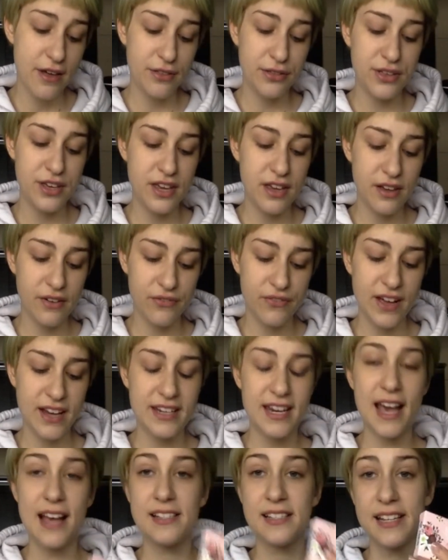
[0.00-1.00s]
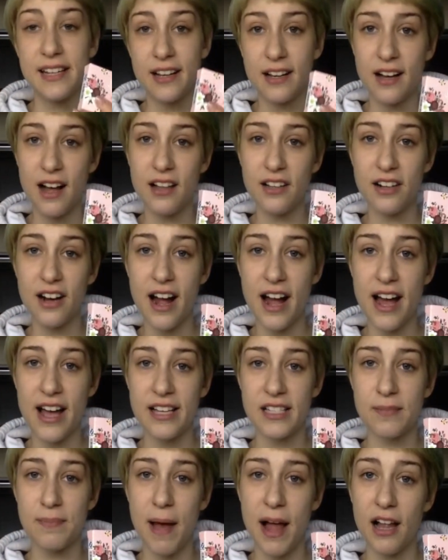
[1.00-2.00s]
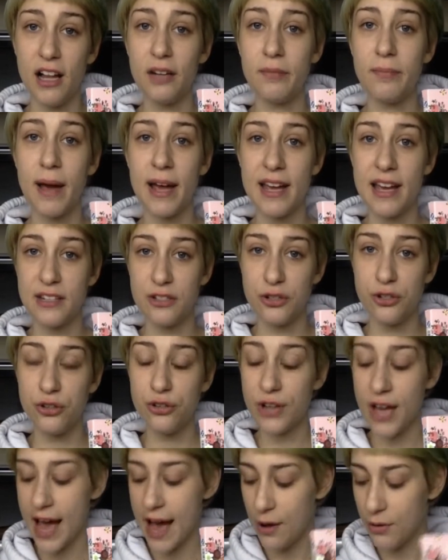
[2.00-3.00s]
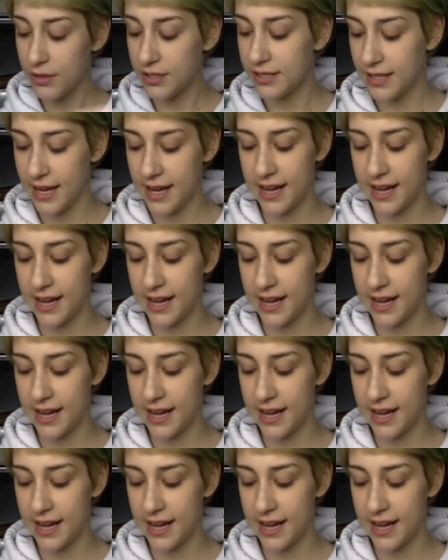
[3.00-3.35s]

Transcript: the Fantastic Color Eyes palette by Etude House